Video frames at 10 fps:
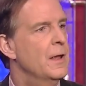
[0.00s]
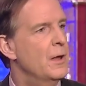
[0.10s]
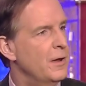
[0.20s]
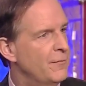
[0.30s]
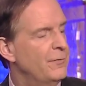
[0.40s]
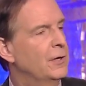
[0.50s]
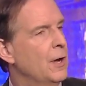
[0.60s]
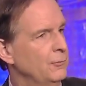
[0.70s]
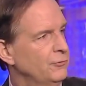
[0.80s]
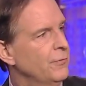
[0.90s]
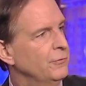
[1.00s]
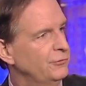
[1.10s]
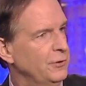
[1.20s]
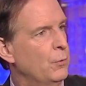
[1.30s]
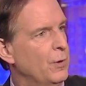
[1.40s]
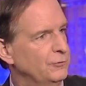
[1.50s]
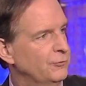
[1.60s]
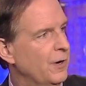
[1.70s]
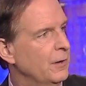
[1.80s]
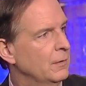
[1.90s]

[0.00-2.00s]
if it comes to the sequestration.